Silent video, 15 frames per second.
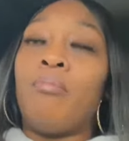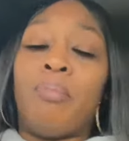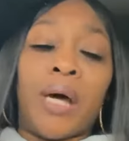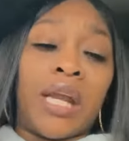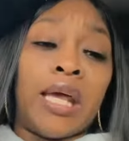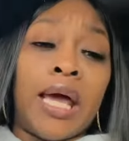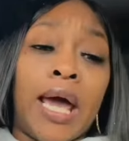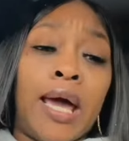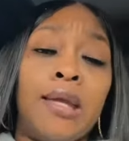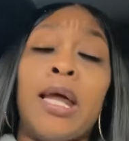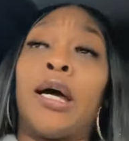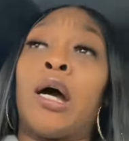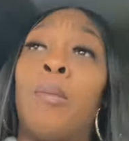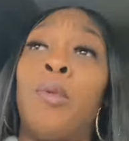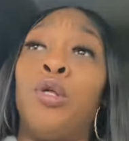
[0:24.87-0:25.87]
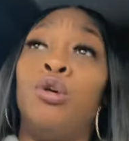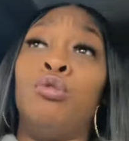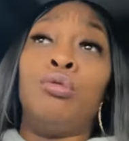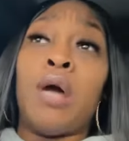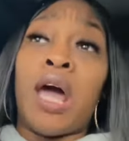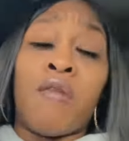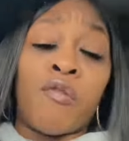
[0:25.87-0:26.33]
Better yet, they come to
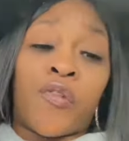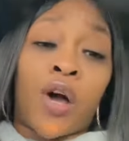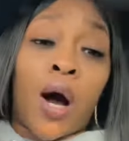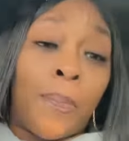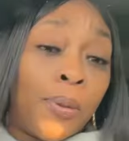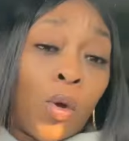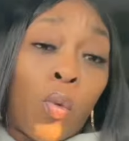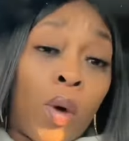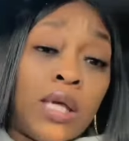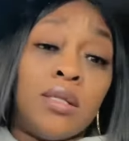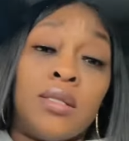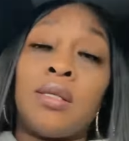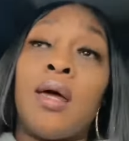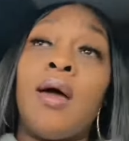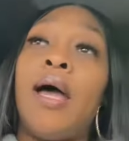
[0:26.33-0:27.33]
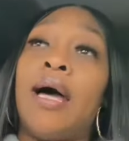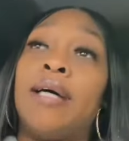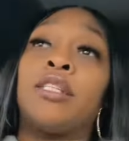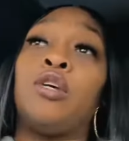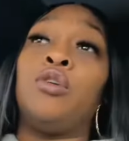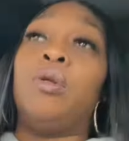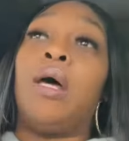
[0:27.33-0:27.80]
you every couple of weeks
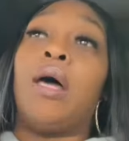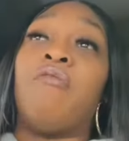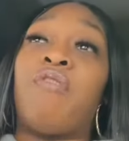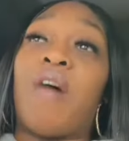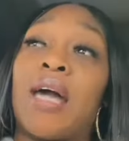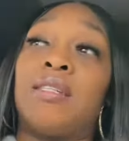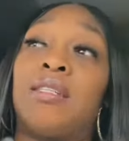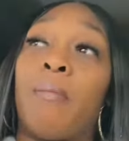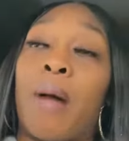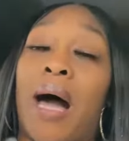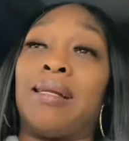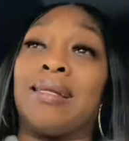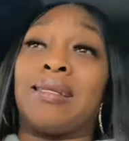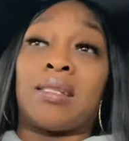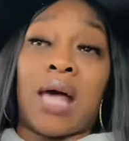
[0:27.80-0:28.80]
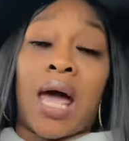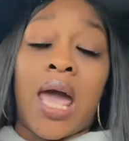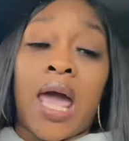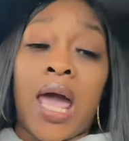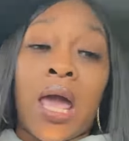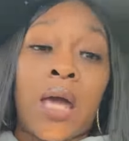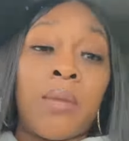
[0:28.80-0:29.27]
asking you the advice about the
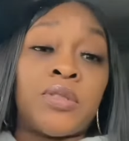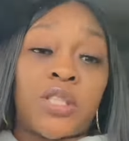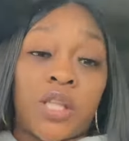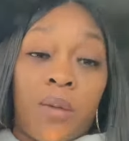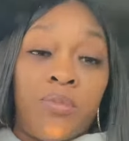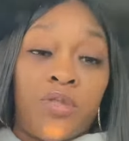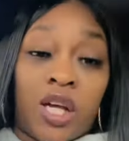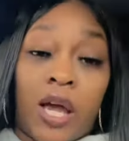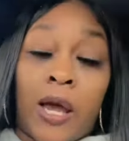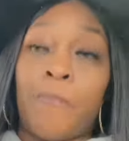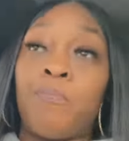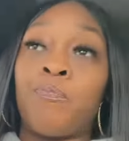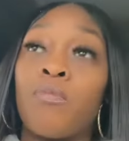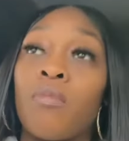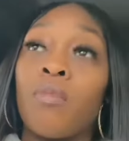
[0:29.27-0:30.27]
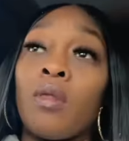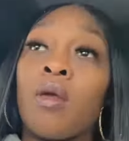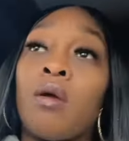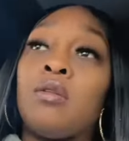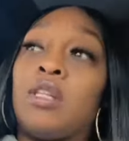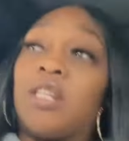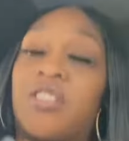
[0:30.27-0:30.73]
same subject.
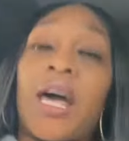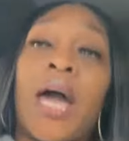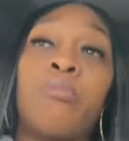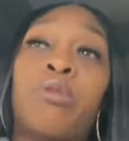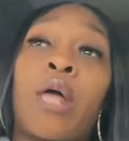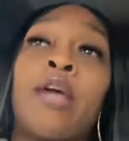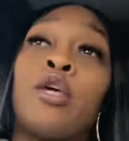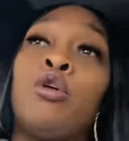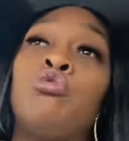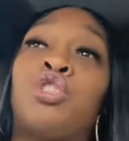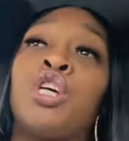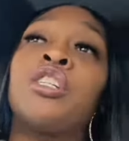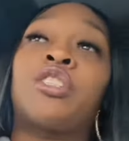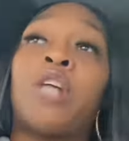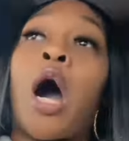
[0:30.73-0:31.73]
The same thing you just